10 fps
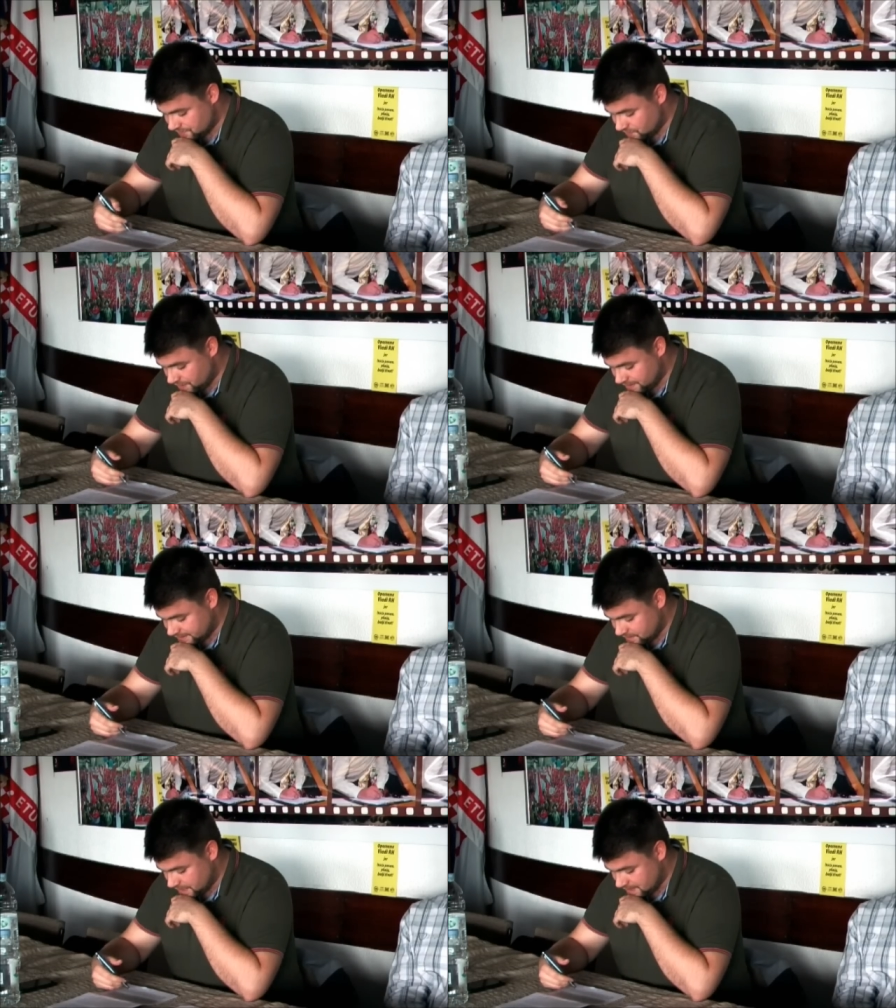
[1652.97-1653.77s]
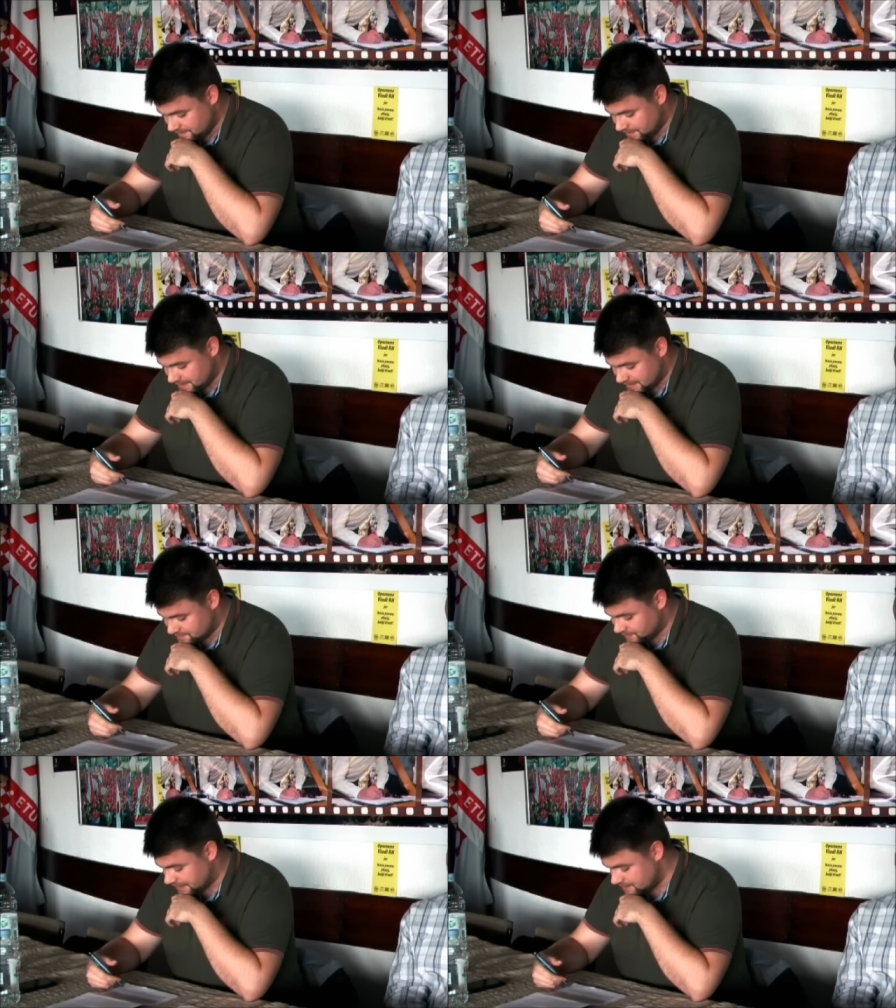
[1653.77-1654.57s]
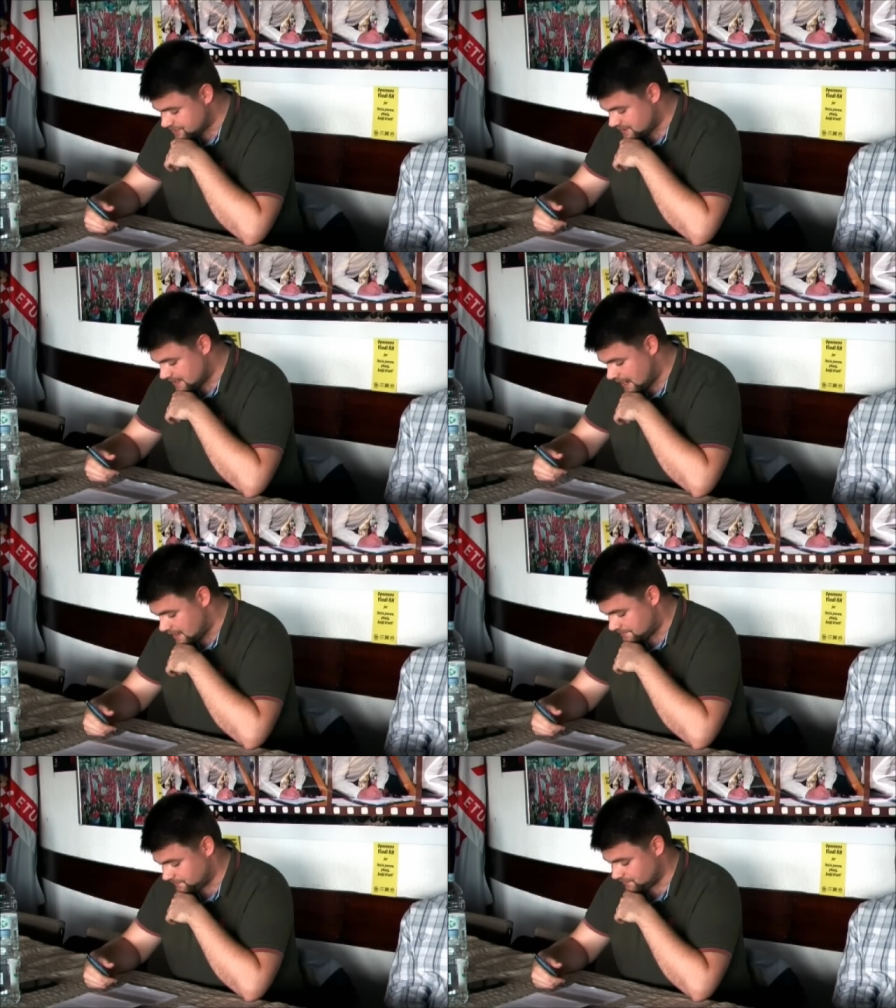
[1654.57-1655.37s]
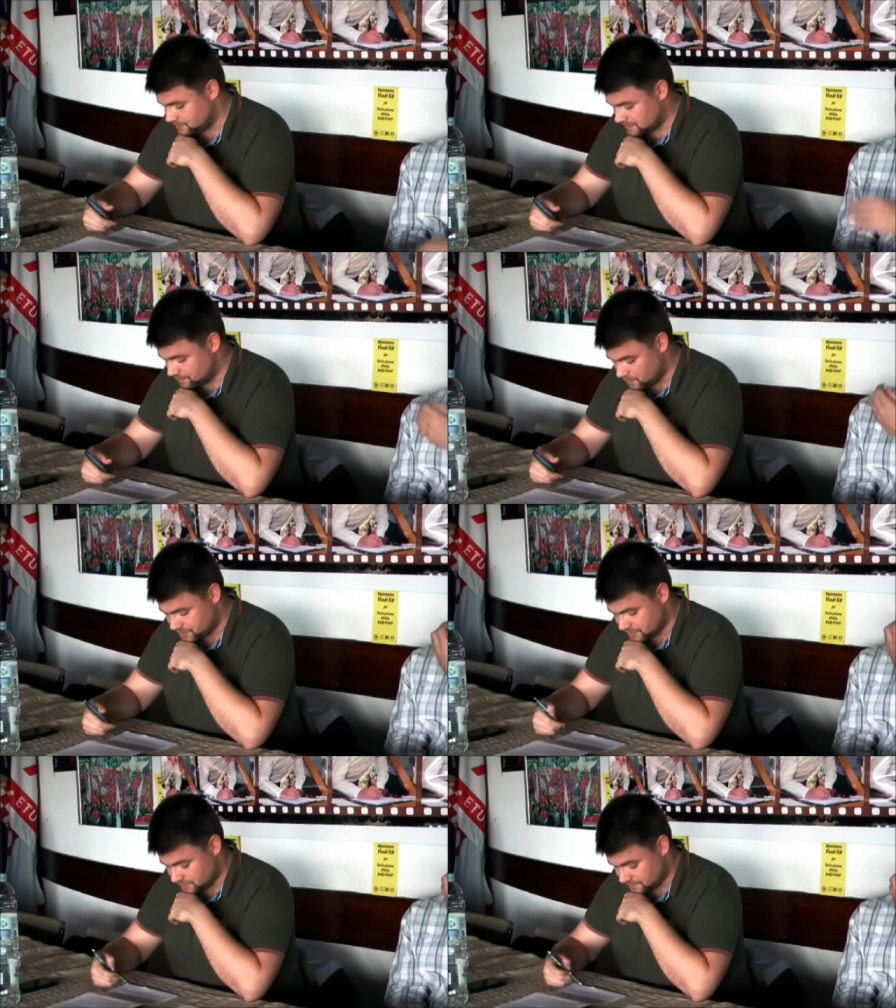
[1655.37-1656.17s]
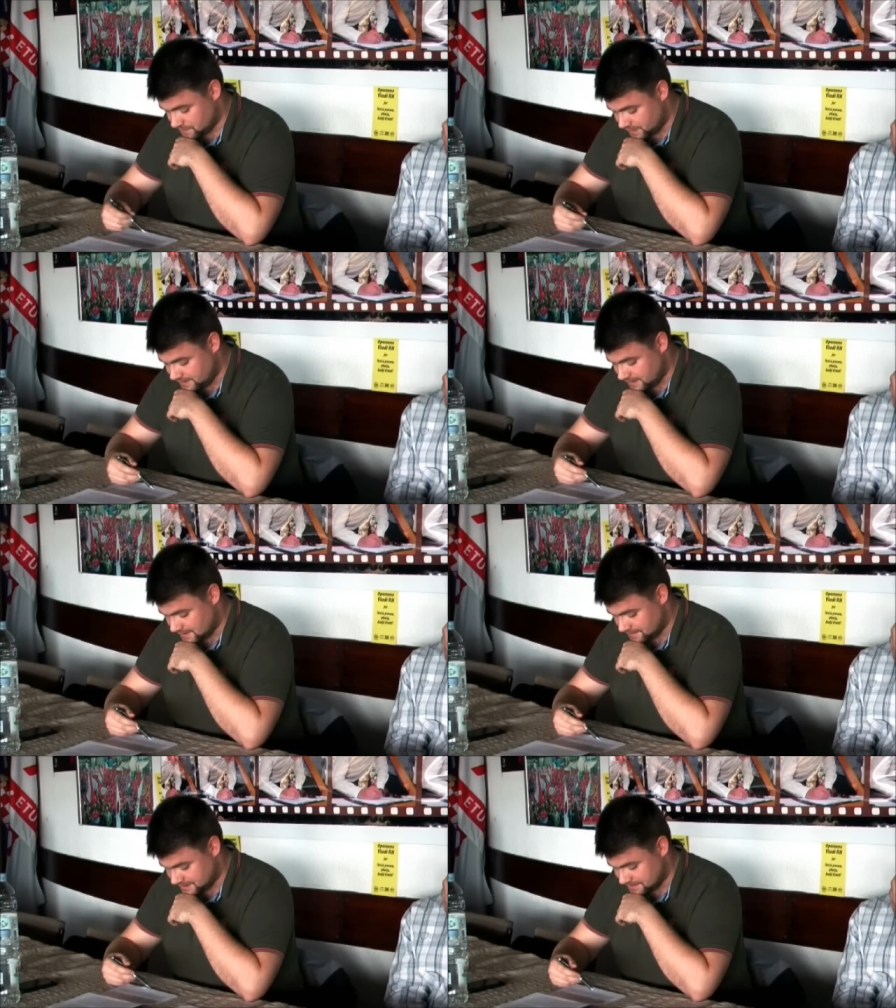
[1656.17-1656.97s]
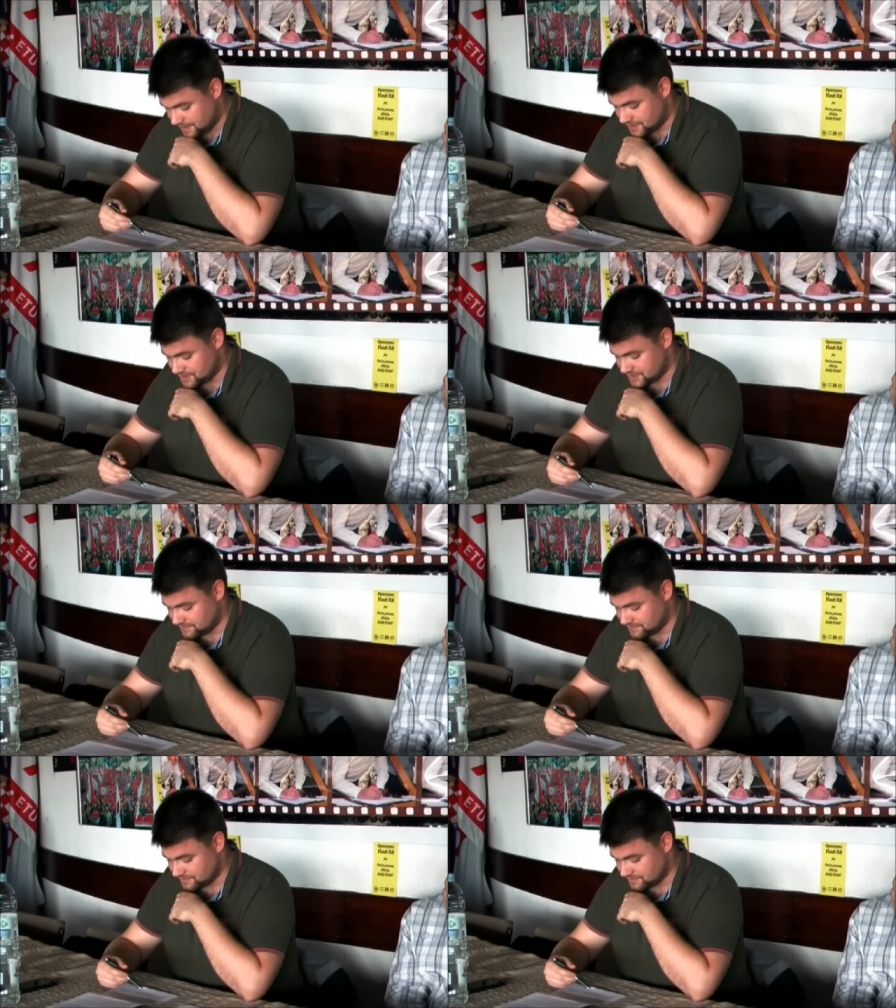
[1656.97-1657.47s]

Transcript: of cognitive labor as potentially harmful to the project of political emancipation,